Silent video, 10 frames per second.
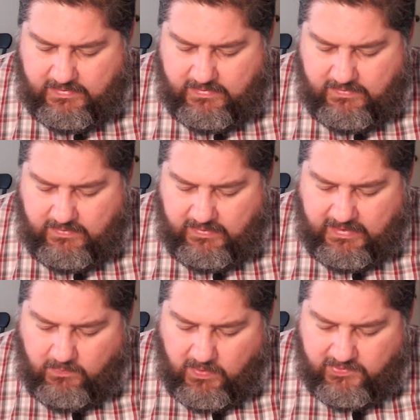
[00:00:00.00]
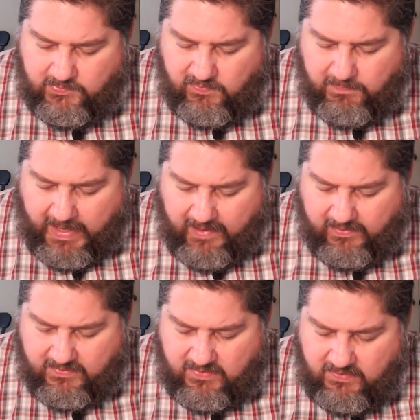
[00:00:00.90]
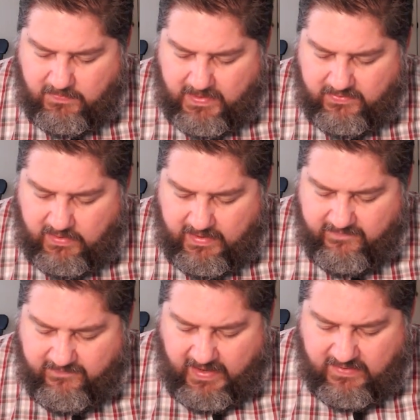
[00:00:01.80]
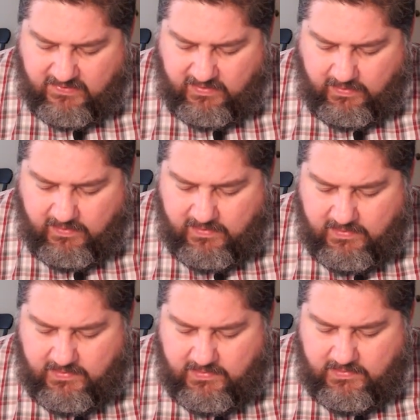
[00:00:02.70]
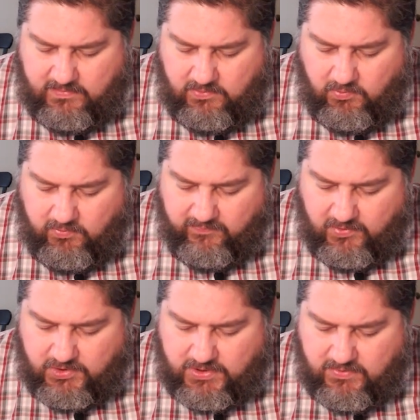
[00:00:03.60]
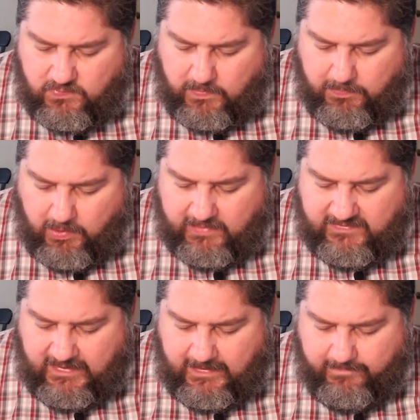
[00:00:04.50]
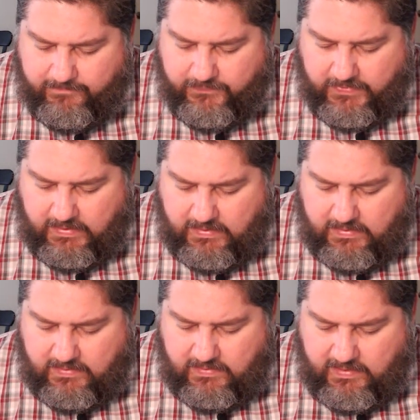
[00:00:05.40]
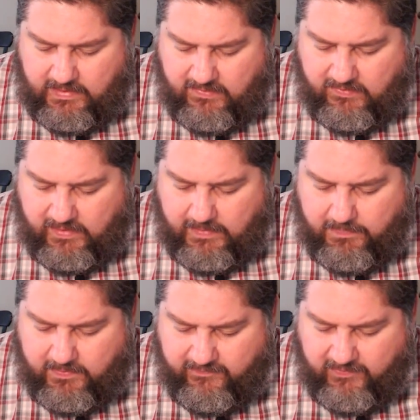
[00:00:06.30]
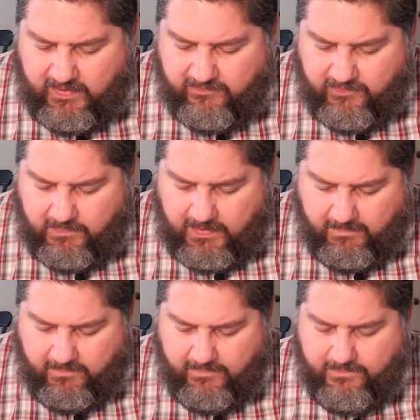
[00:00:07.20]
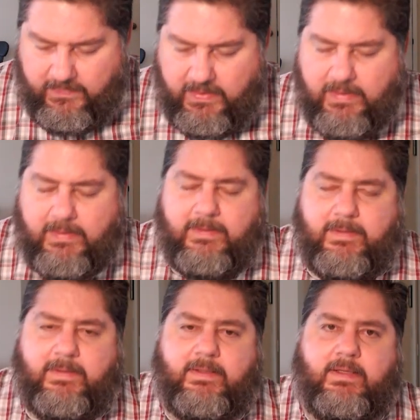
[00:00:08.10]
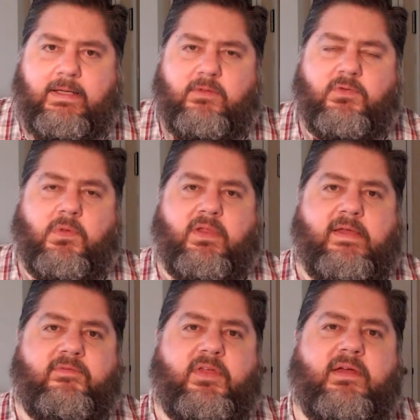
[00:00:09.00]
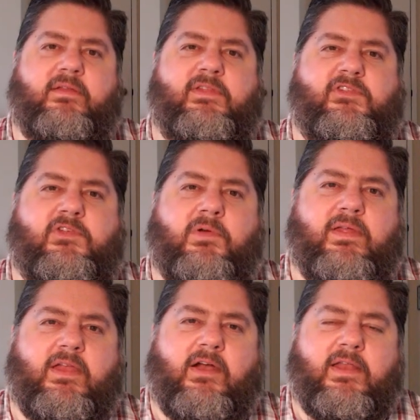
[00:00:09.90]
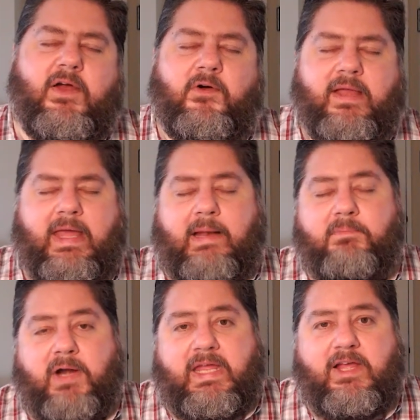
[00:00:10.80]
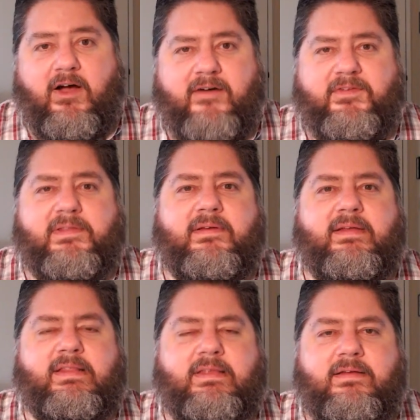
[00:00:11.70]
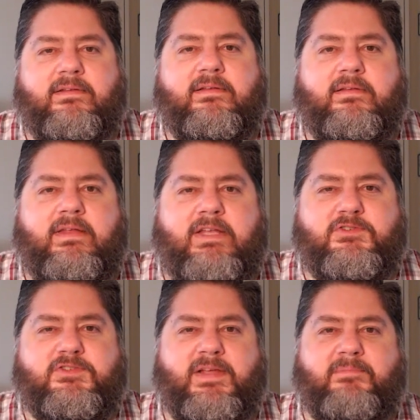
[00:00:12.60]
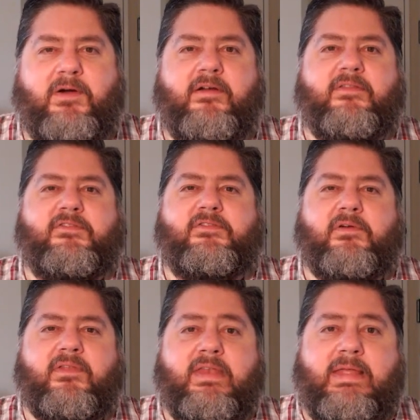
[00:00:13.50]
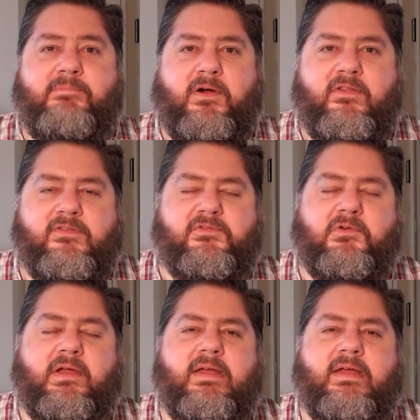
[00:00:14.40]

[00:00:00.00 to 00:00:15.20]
Then the king went to his palace and spent the night fasting. No diversions were brought to him, and sleep fled from him. Uh, so we'll leave the, the story there. I know, again, I'm breaking off at the, at the interesting part of the story, the neat part of the story,